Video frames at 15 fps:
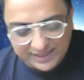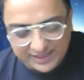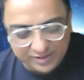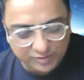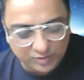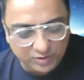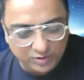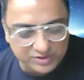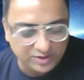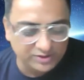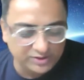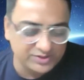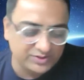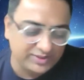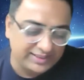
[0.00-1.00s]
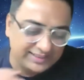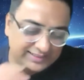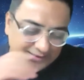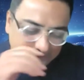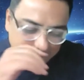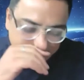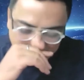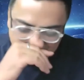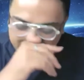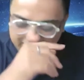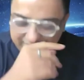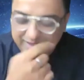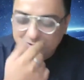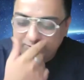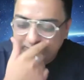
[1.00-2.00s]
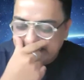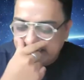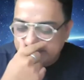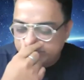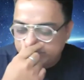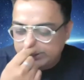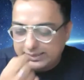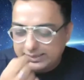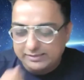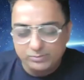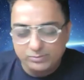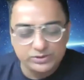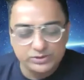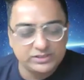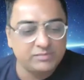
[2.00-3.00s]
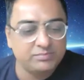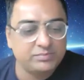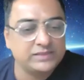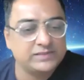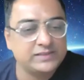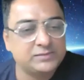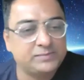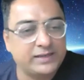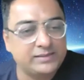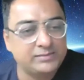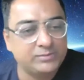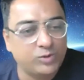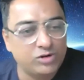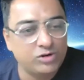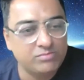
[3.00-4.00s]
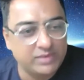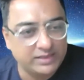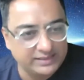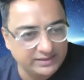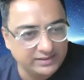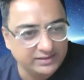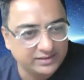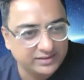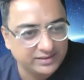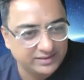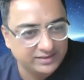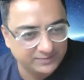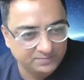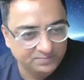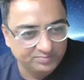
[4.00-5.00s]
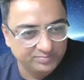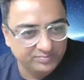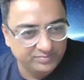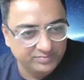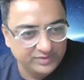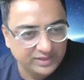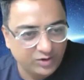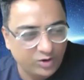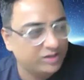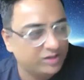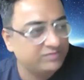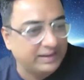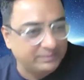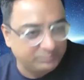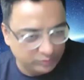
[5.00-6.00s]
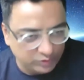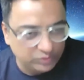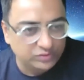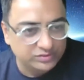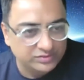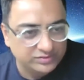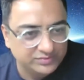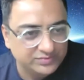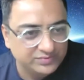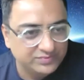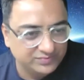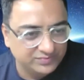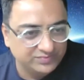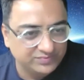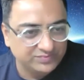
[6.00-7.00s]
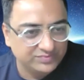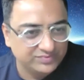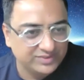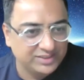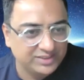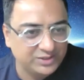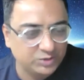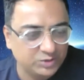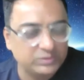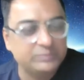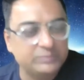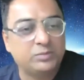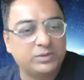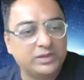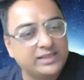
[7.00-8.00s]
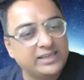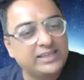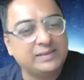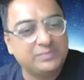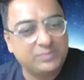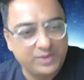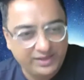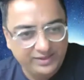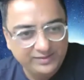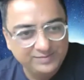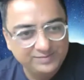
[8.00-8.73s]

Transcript: and of course also on LinkedIn, when I thought that most companies will spend more money on Web two to be popular in Web three.